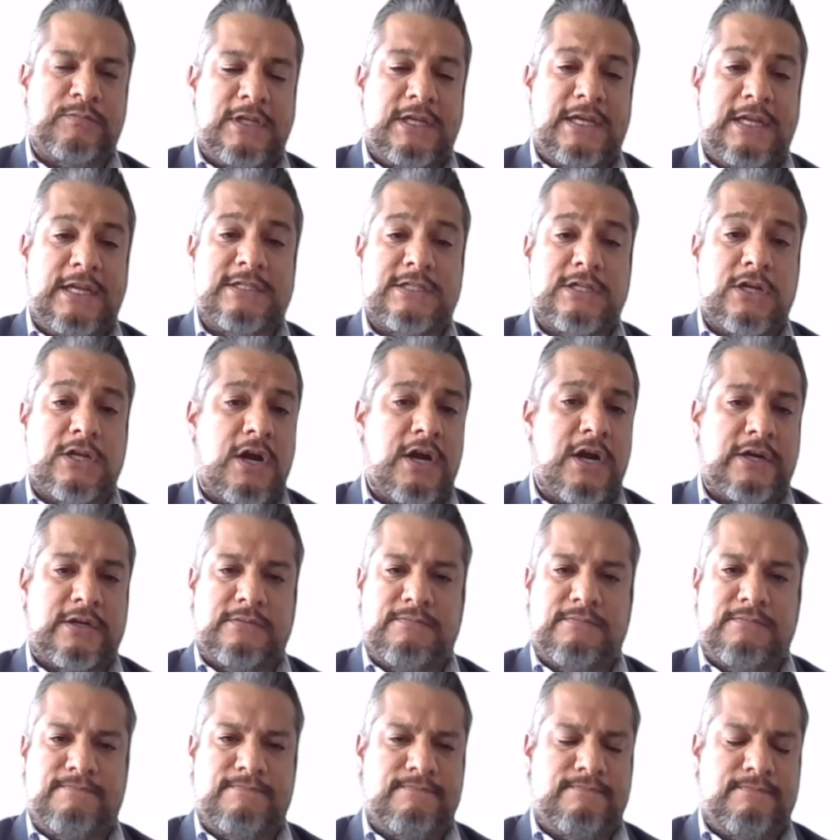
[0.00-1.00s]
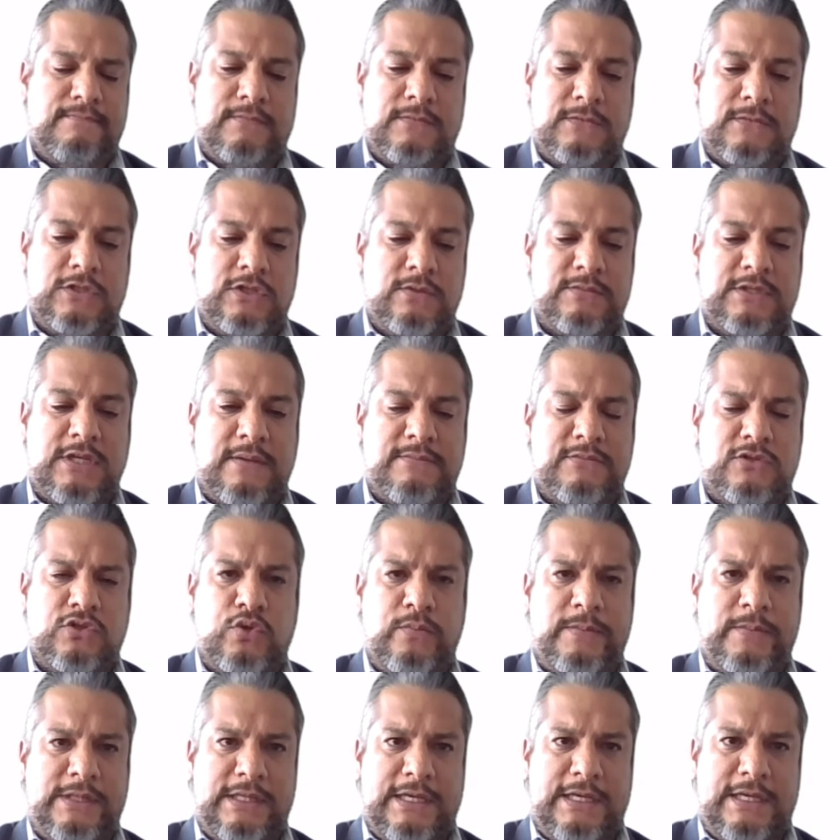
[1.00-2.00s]
It is hard sometimes
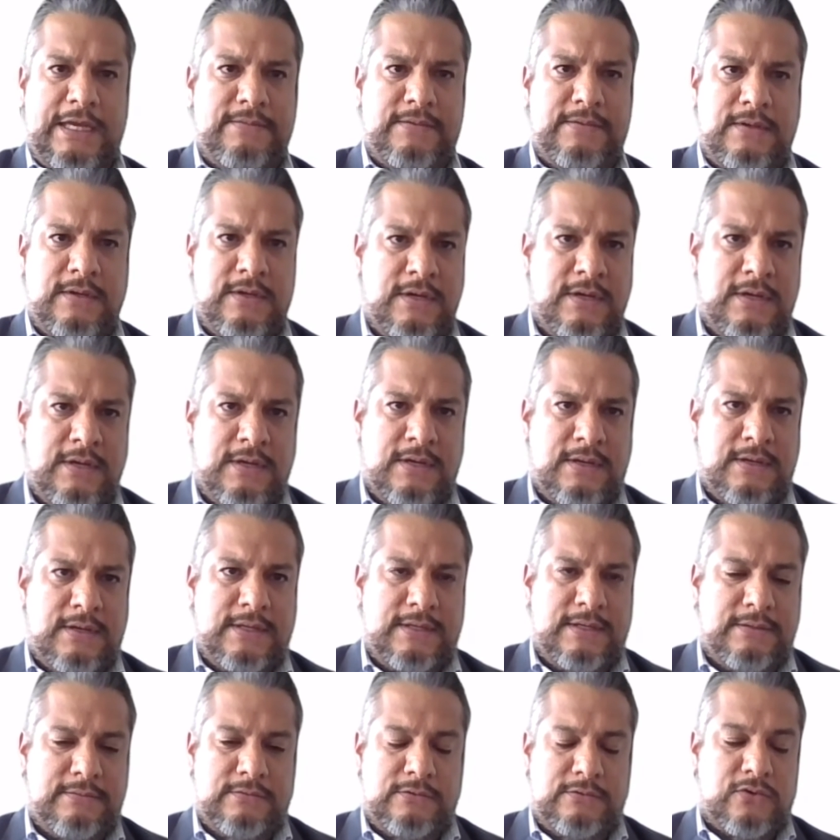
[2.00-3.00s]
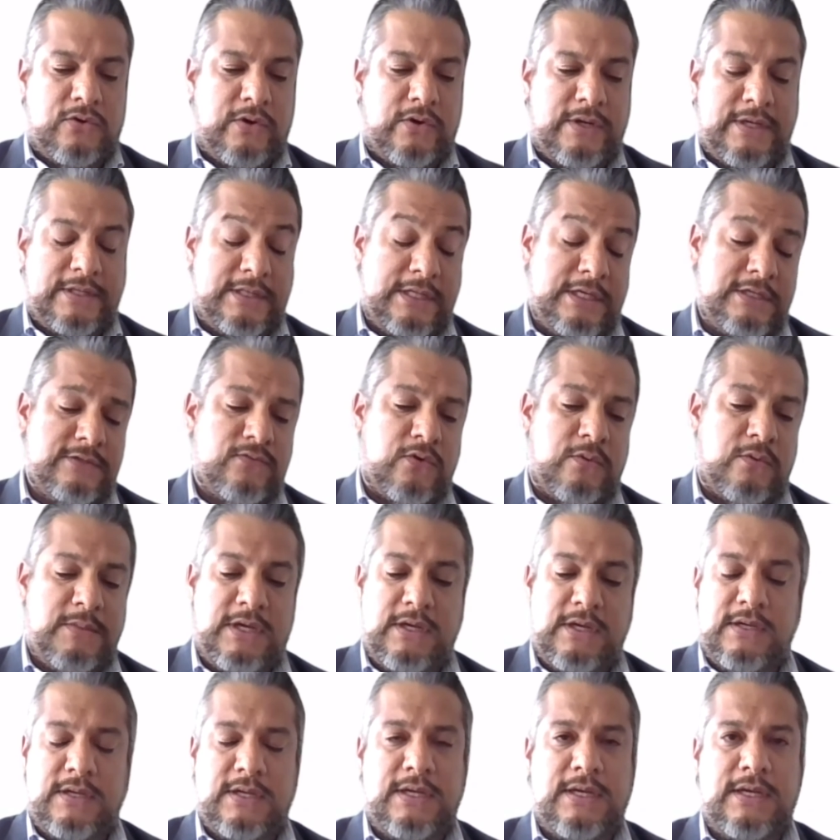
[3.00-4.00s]
to believe, or at least for
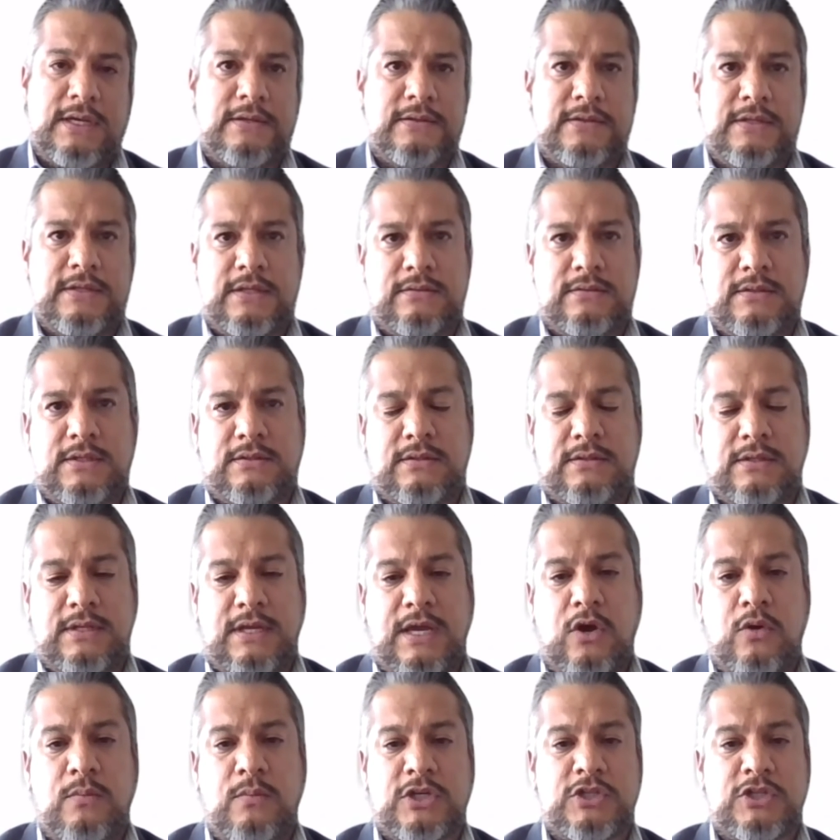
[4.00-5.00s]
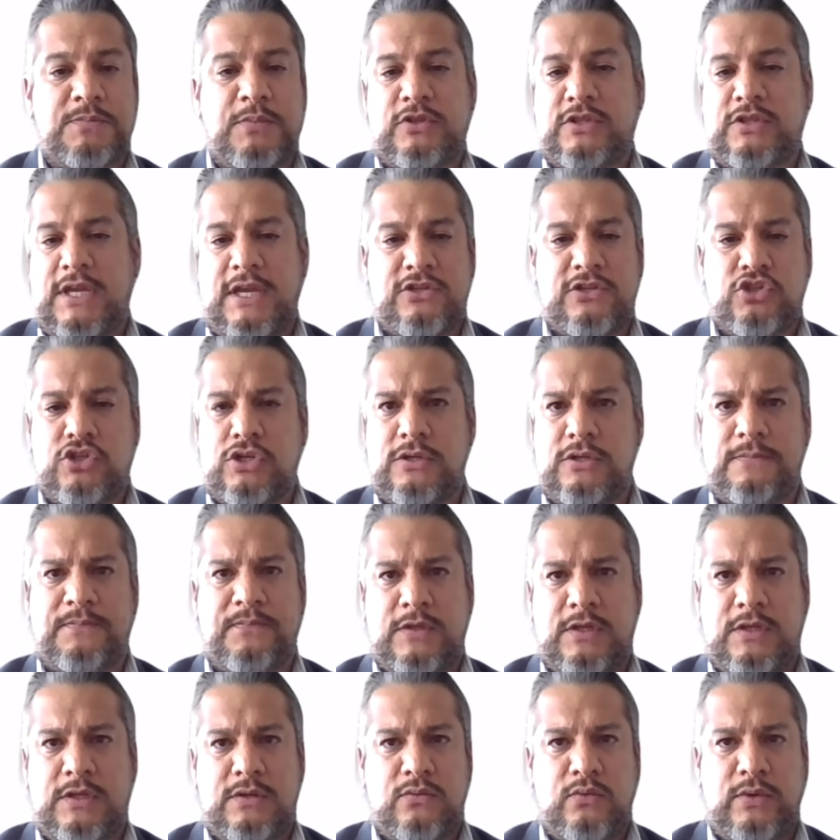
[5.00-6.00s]
me, that how much potential
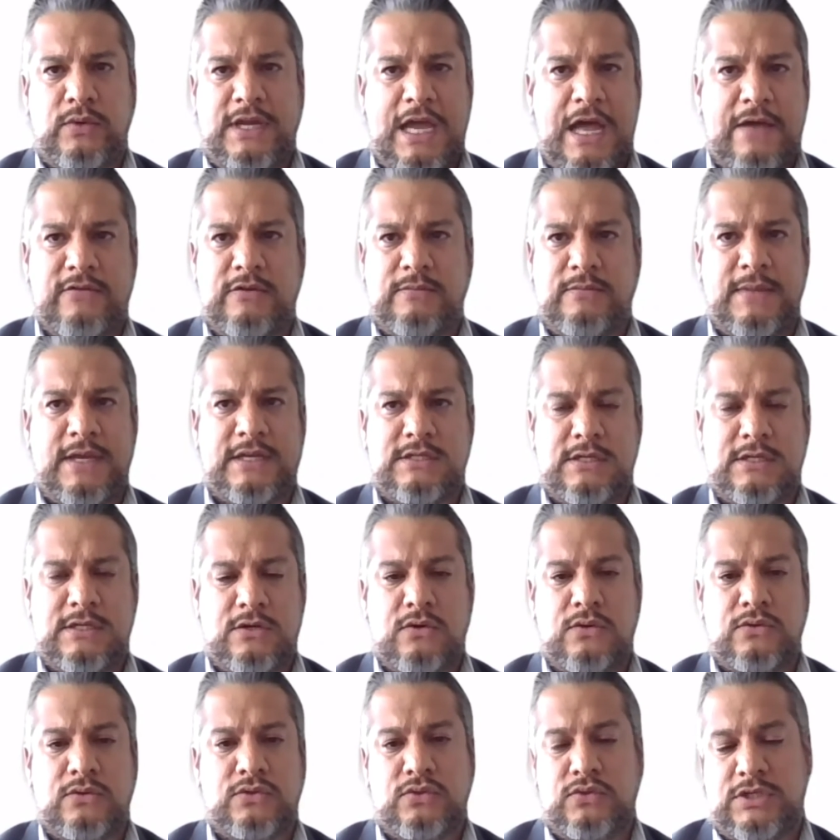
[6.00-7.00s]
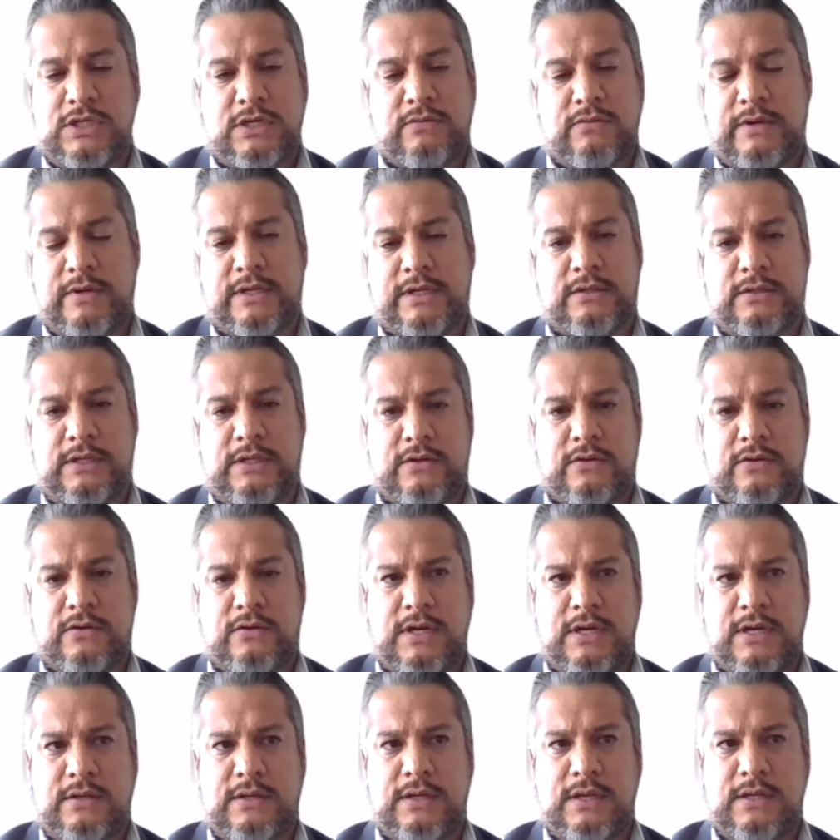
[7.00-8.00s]
we have in Mexico to generate
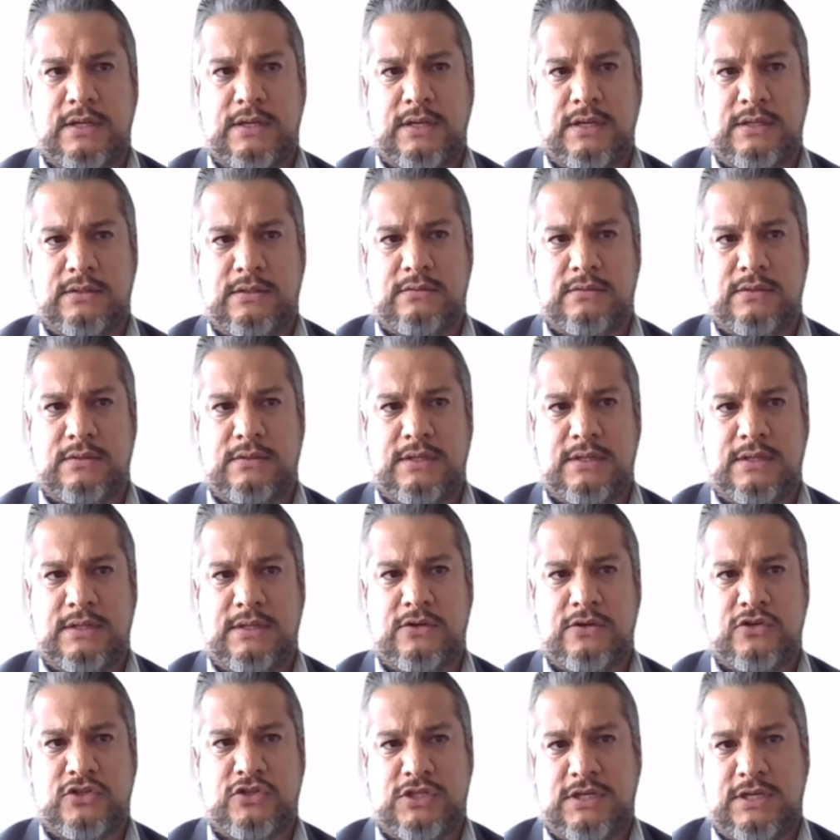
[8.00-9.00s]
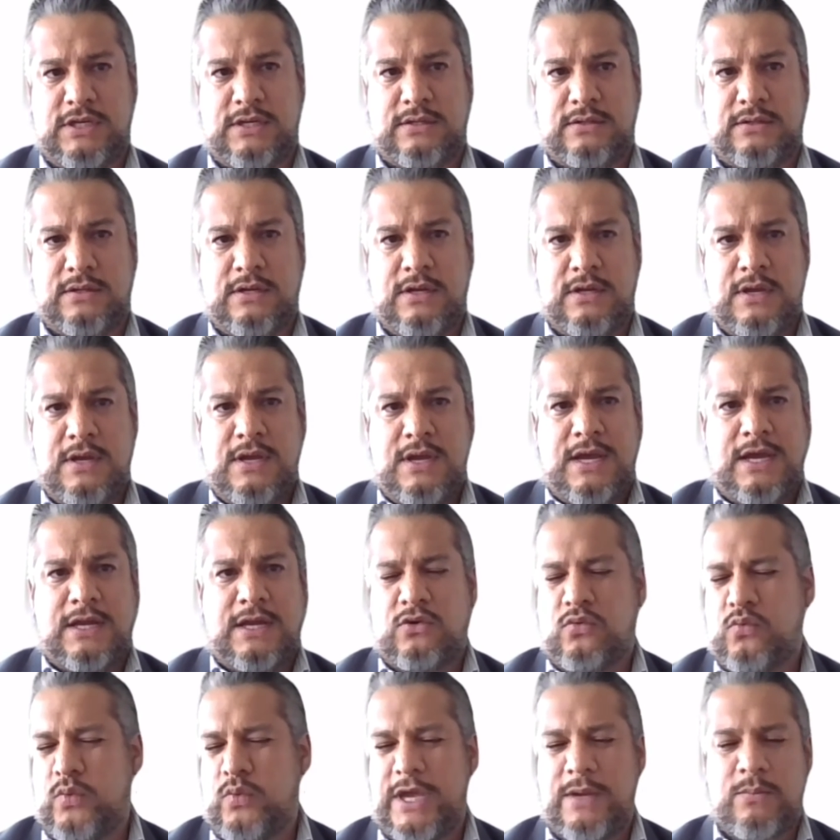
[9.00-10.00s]
cleaner and energy
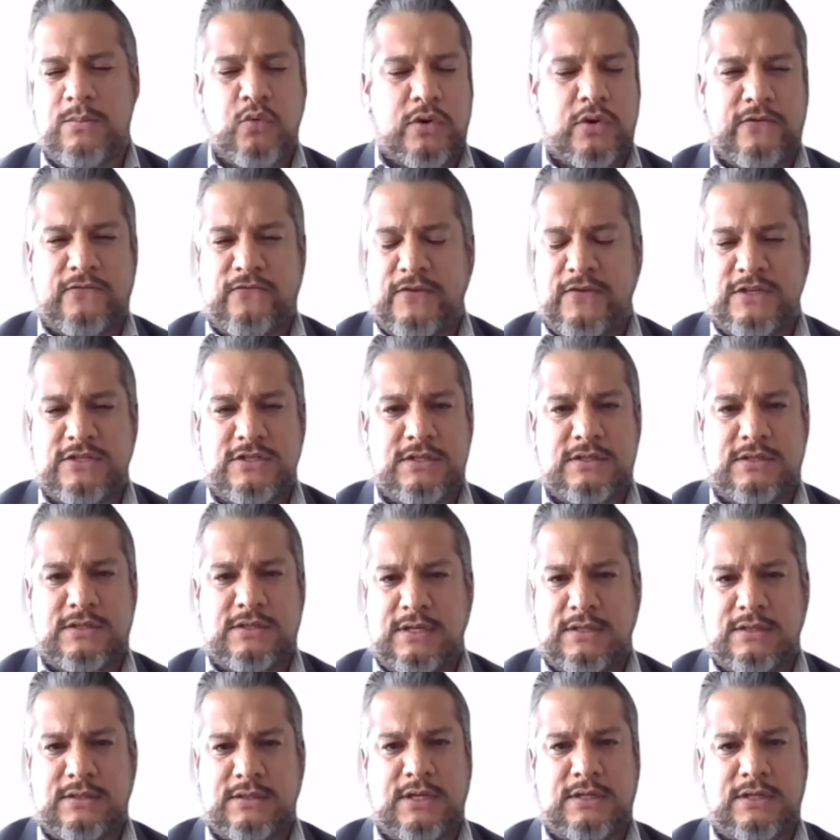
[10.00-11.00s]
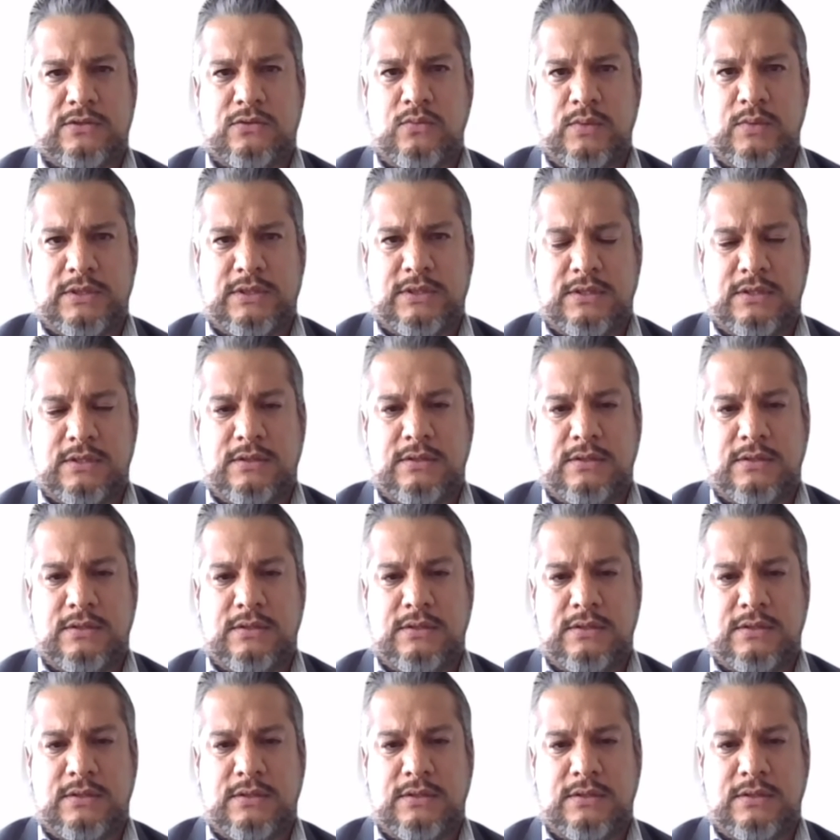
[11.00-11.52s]
and way more efficient than what